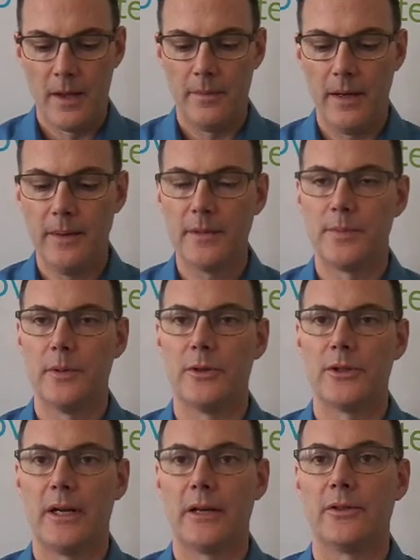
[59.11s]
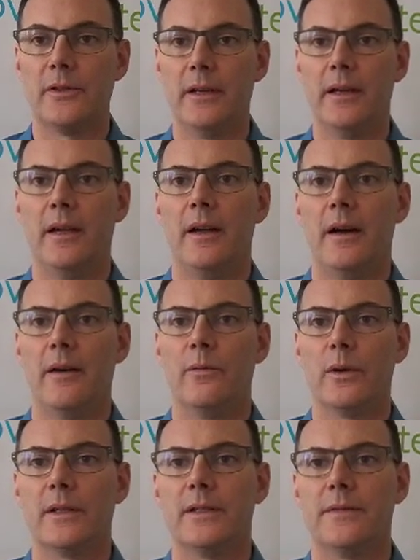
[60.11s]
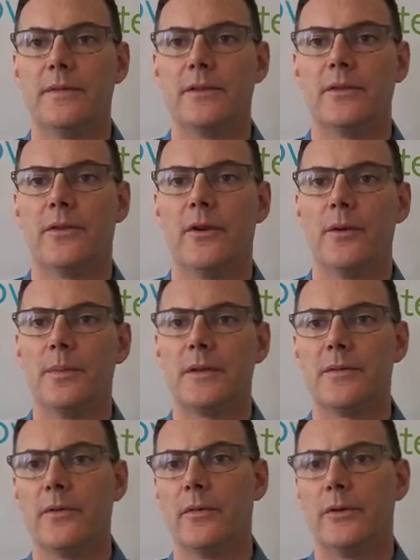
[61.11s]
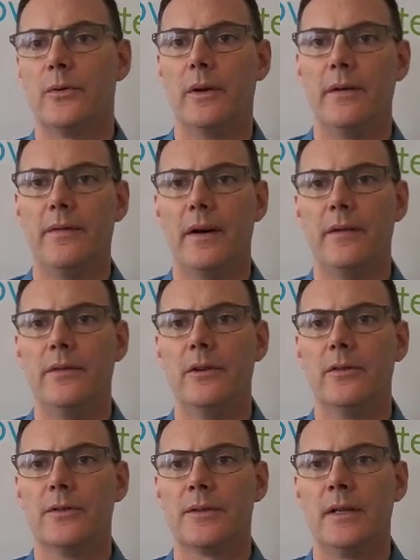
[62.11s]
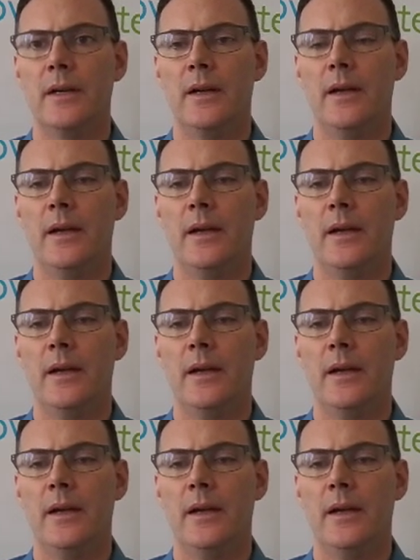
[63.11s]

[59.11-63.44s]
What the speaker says: My name is Blair Schachterley. I've worked as a physiotherapist for over 25 years